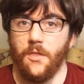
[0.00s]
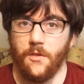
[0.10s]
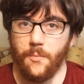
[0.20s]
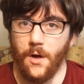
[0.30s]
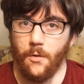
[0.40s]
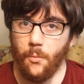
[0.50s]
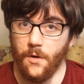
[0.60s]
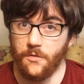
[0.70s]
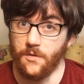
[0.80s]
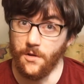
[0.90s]
The smell
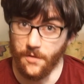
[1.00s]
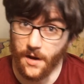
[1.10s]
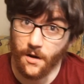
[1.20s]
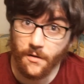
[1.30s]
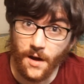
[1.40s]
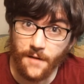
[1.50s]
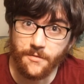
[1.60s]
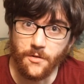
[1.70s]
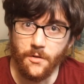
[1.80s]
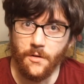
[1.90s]
was still there
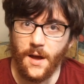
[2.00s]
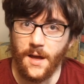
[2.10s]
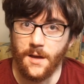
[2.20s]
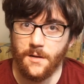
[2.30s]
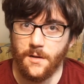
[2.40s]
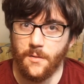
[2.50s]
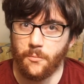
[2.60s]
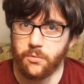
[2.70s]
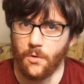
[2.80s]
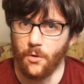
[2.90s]
after a
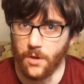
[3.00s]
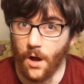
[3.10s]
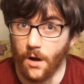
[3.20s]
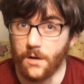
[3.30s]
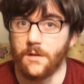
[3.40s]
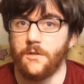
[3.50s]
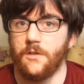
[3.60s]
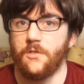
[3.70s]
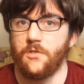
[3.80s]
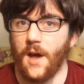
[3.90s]
prolonged
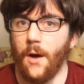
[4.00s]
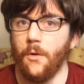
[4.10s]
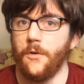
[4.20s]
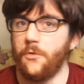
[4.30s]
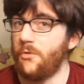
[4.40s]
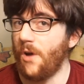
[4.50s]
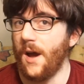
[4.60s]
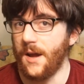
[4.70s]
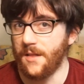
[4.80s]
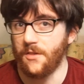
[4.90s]
shower to
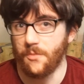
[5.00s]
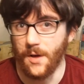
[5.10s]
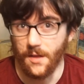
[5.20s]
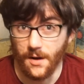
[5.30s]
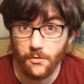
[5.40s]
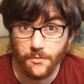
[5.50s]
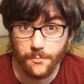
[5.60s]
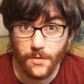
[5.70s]
try and get the smell out.